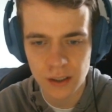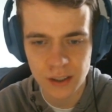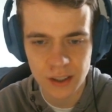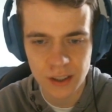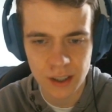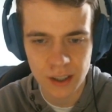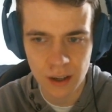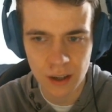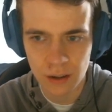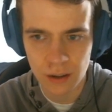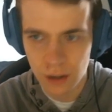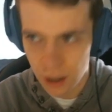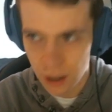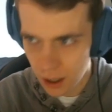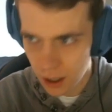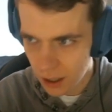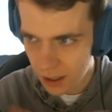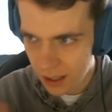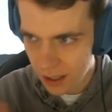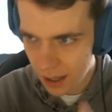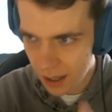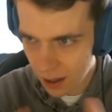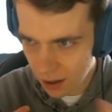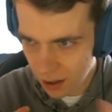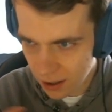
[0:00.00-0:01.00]
So
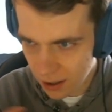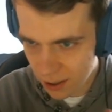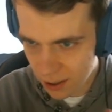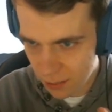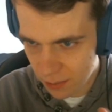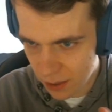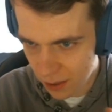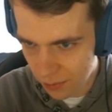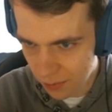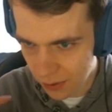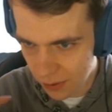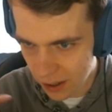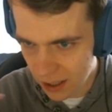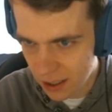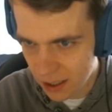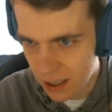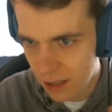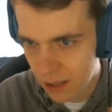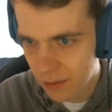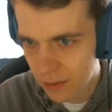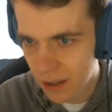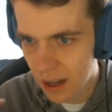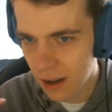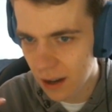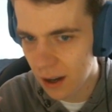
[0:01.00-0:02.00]
there are some
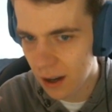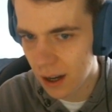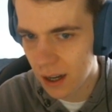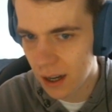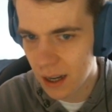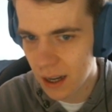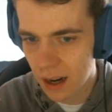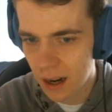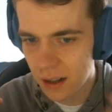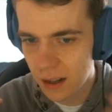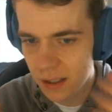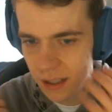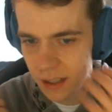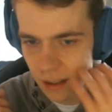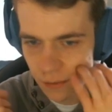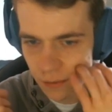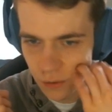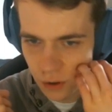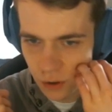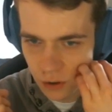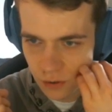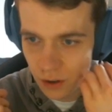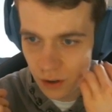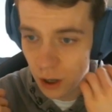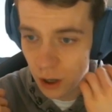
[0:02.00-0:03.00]
defensive cards that
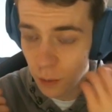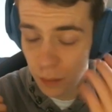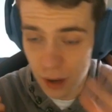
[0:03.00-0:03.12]
work well.